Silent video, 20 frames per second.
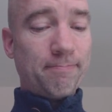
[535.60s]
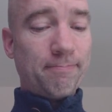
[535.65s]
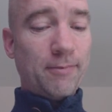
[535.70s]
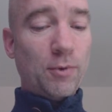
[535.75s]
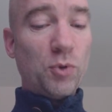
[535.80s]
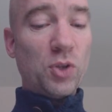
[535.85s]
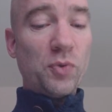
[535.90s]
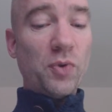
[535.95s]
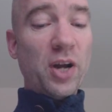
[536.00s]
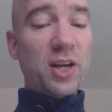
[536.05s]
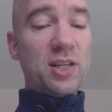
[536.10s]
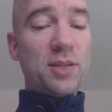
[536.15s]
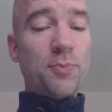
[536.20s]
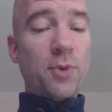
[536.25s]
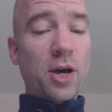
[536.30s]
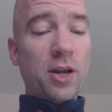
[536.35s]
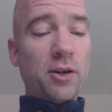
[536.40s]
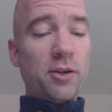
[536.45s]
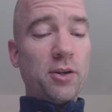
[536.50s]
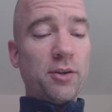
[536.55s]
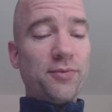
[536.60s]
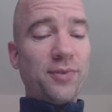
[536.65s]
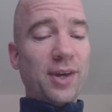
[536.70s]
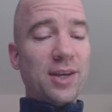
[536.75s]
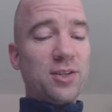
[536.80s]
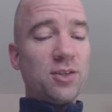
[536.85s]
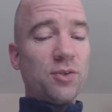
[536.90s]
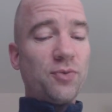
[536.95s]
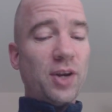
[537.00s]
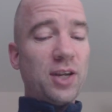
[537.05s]
With a wry smile on your
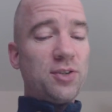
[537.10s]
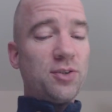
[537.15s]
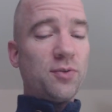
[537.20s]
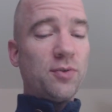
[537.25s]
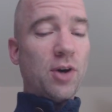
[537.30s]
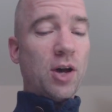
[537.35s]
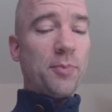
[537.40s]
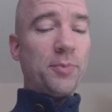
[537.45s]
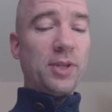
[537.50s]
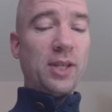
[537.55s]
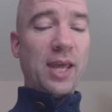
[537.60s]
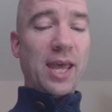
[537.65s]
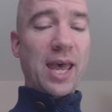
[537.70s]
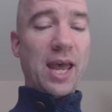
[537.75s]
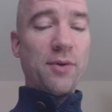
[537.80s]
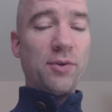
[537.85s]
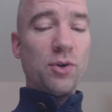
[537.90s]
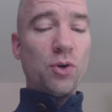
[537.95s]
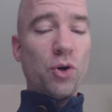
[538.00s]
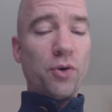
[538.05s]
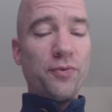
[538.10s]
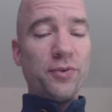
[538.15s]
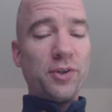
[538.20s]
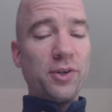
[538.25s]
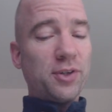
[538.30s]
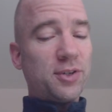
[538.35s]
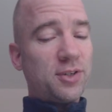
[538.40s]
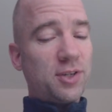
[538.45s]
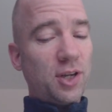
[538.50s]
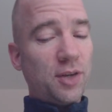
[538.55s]
face, you raise your arm in the air and offer
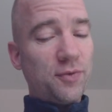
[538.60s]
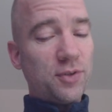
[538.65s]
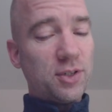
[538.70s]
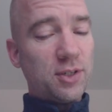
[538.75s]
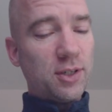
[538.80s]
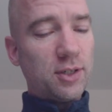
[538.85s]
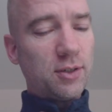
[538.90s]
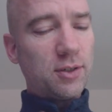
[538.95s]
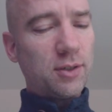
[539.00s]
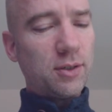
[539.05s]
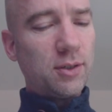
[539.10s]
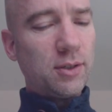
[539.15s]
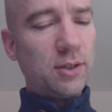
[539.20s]
your services.